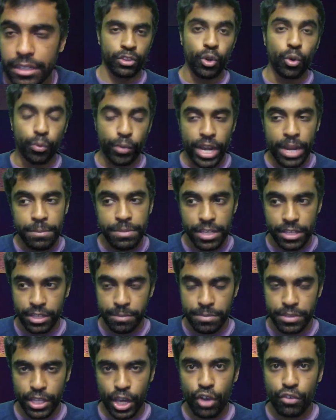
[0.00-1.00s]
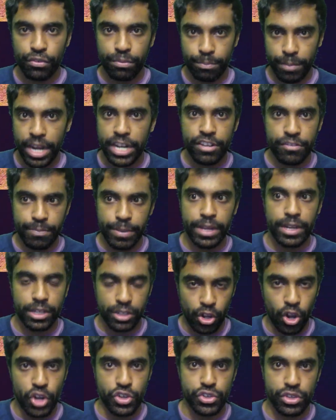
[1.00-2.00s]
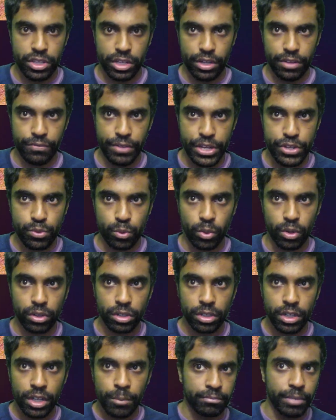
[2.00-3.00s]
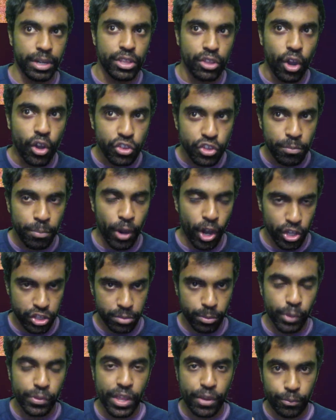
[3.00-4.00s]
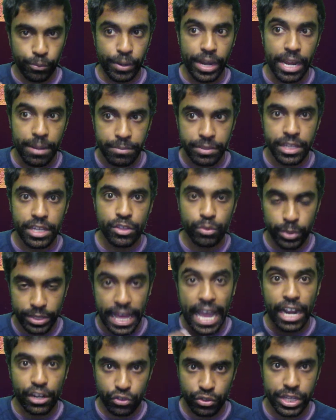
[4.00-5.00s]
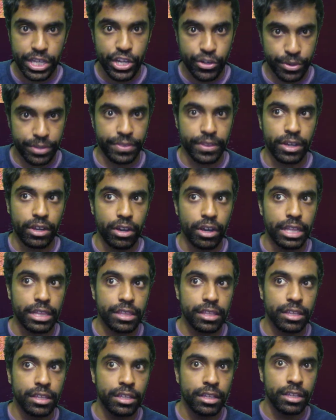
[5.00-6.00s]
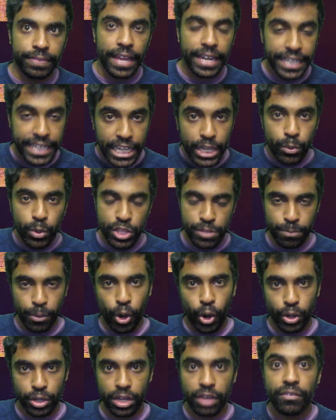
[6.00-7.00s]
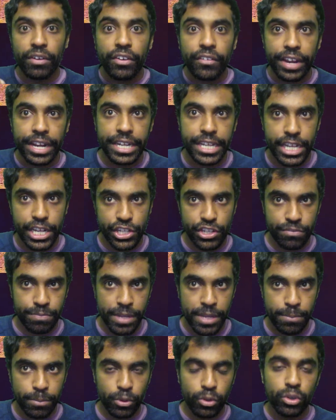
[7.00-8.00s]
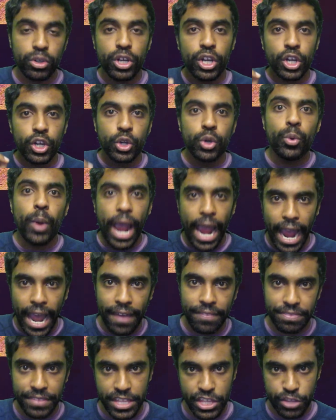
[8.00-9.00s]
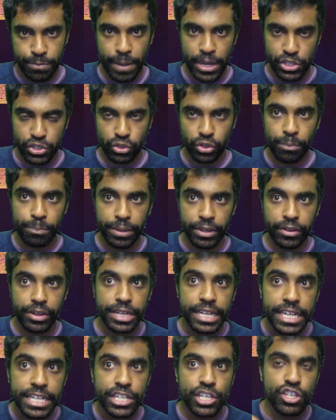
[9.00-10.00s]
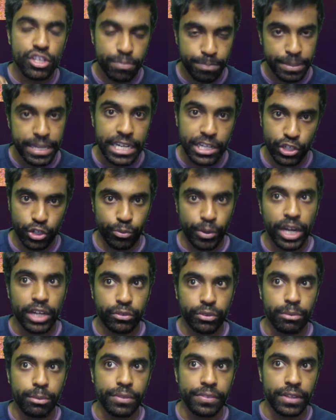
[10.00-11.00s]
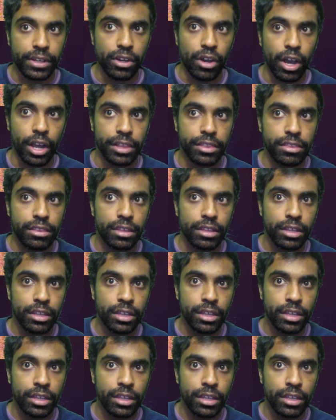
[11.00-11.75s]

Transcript: So Ramses himself might have been a conscious individual, but it's also possible that Ramses was actually hearing the gods. That he was part of a lineage of people who had this special ability to speak directly with the gods.